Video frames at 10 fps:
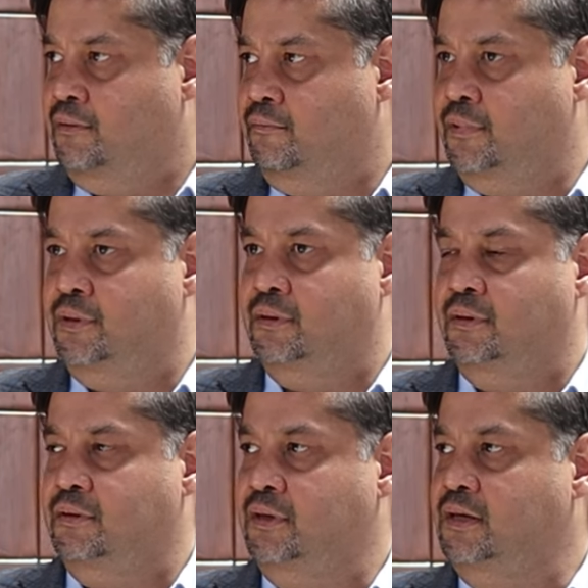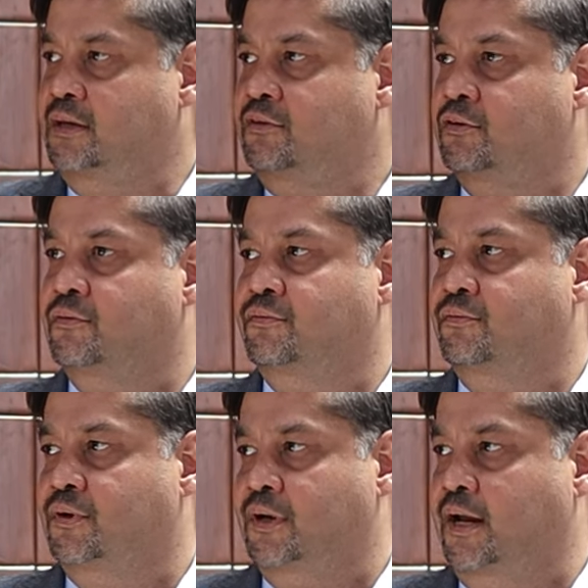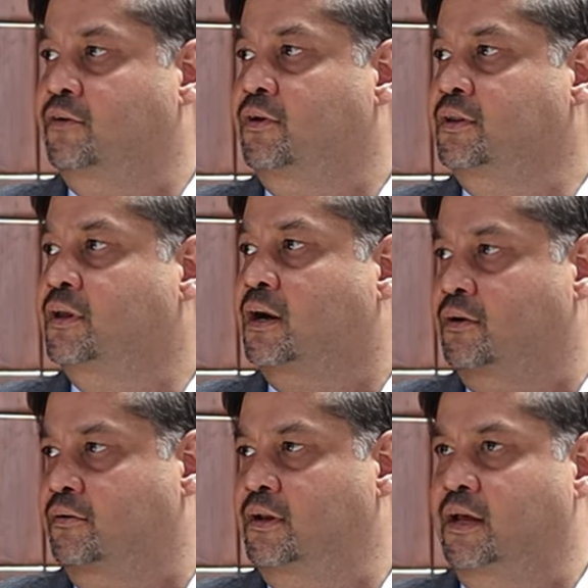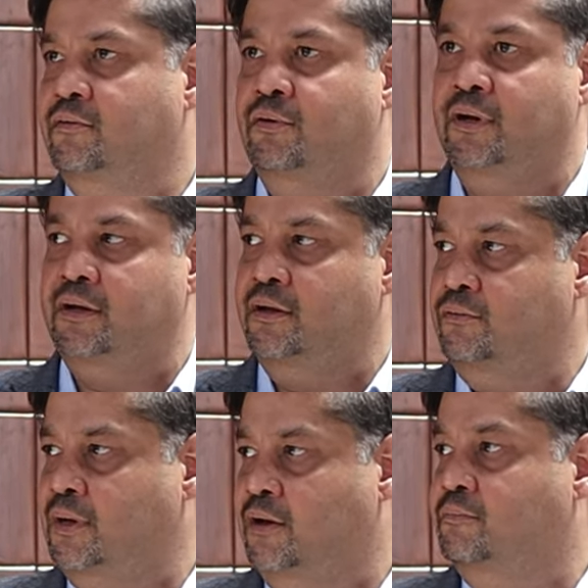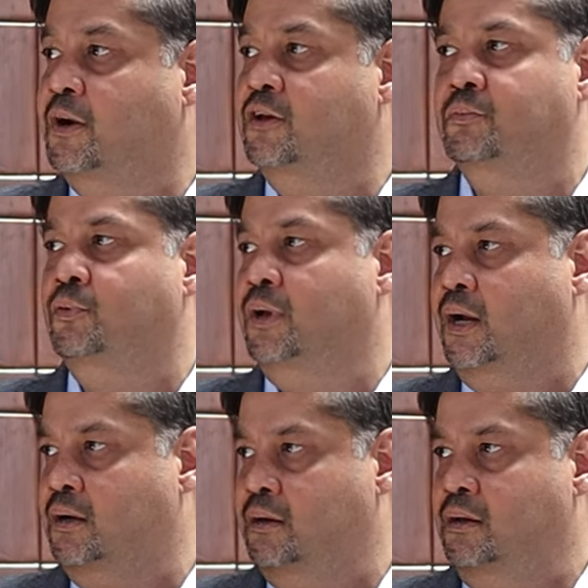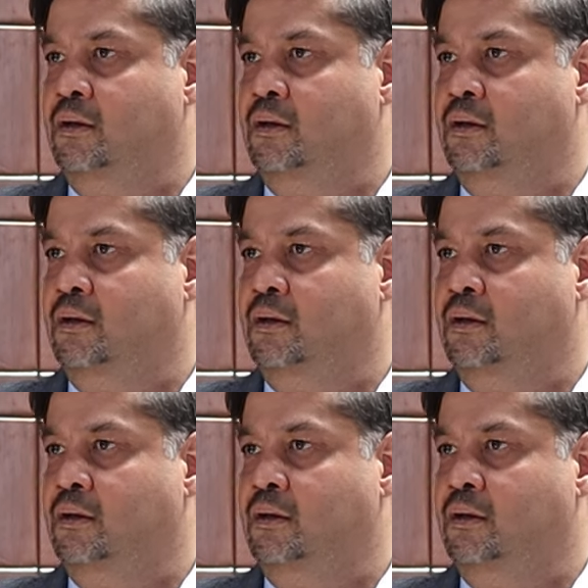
With the ease of entering the country, like for Indians, we have passport and